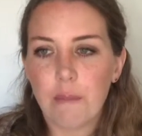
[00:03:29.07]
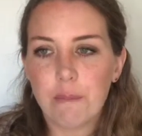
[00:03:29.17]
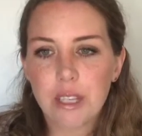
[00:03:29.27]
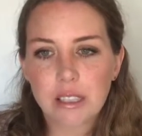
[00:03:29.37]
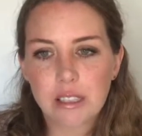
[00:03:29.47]

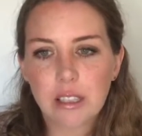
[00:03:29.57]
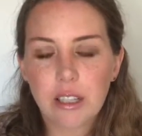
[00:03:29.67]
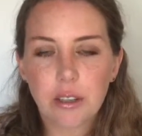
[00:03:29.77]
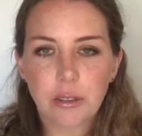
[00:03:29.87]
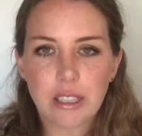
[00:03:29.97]
the
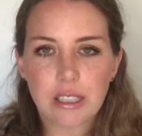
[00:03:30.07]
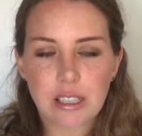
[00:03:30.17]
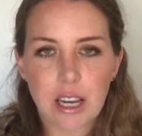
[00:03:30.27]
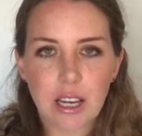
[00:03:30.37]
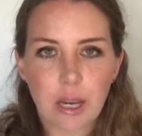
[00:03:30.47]
slithery
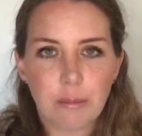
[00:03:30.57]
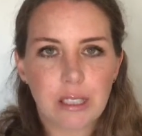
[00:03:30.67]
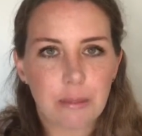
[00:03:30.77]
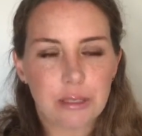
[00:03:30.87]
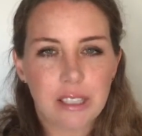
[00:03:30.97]
snake comes
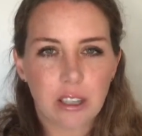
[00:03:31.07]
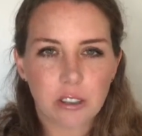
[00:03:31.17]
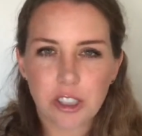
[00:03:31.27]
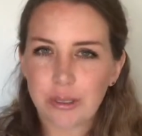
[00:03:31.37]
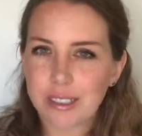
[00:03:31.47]
up and
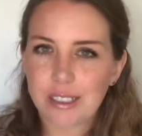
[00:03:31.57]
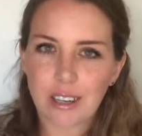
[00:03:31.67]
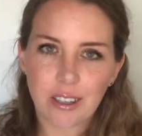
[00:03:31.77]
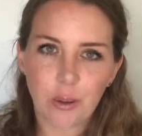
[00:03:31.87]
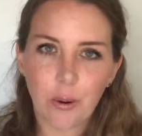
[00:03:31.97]
tells you it's not going to